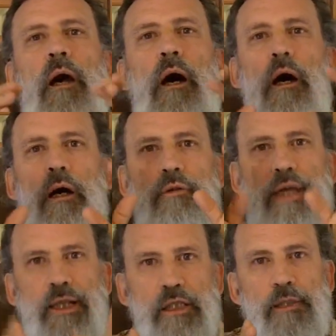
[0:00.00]
Uh,
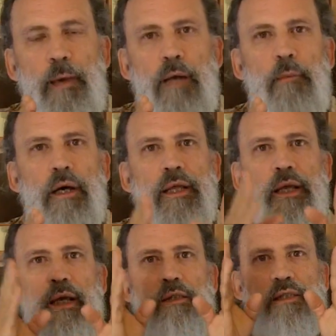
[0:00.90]
take this amount of money
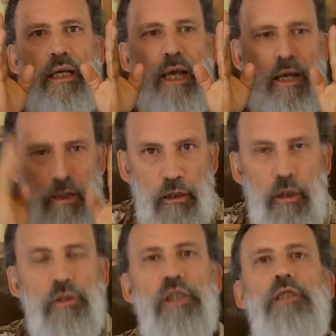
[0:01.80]
and say, I can
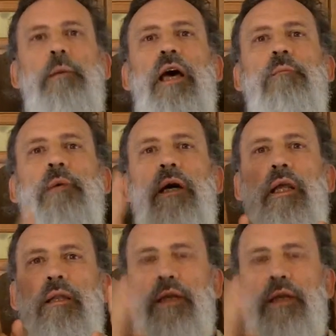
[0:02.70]
lose this amount of money.